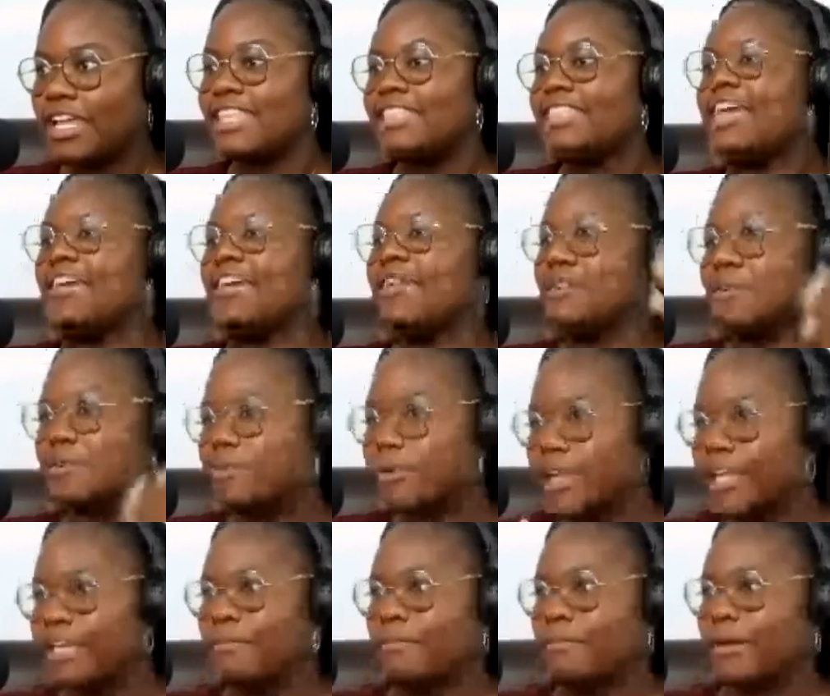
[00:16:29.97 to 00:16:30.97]
and then you
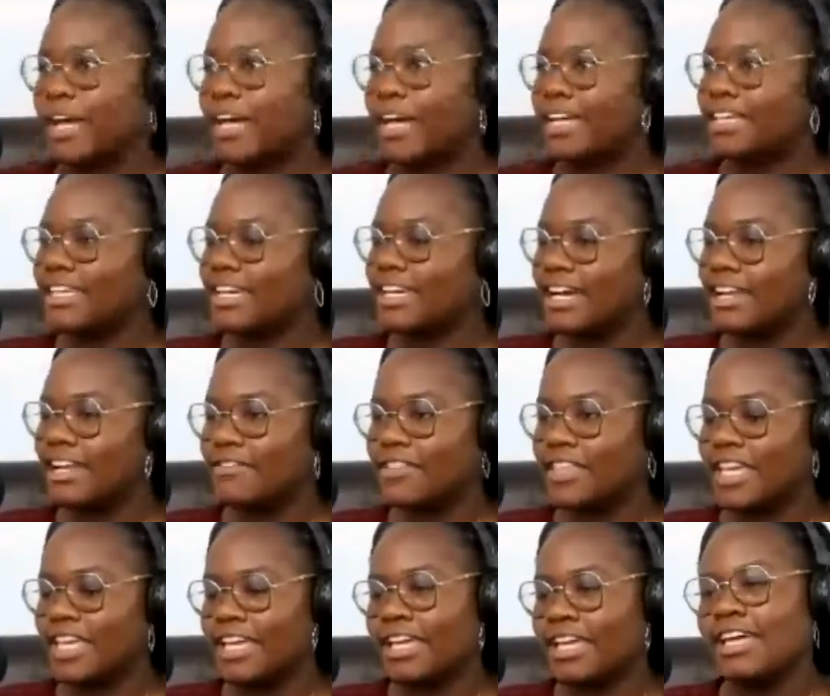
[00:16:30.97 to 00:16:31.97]
bring him back kind of
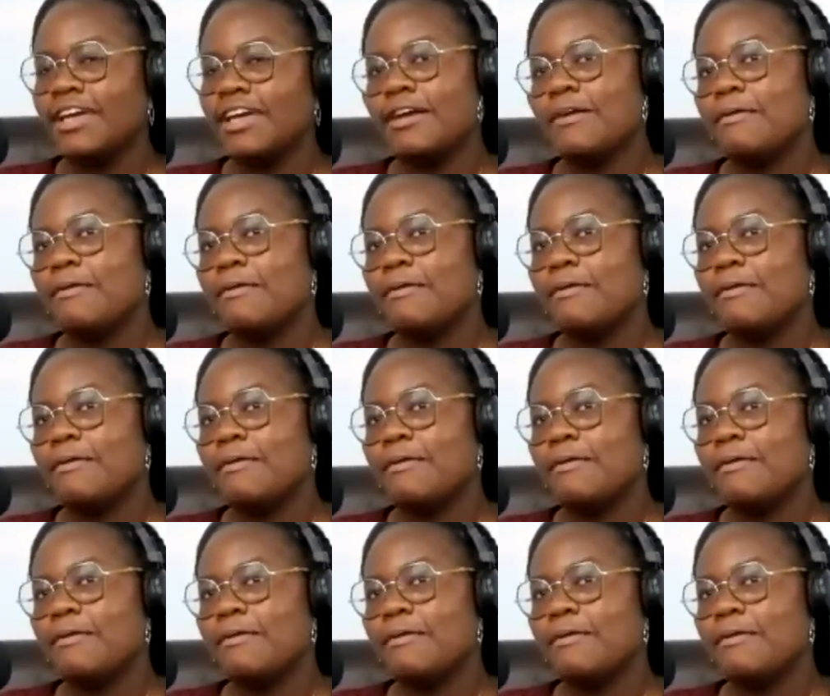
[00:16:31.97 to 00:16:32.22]
thing.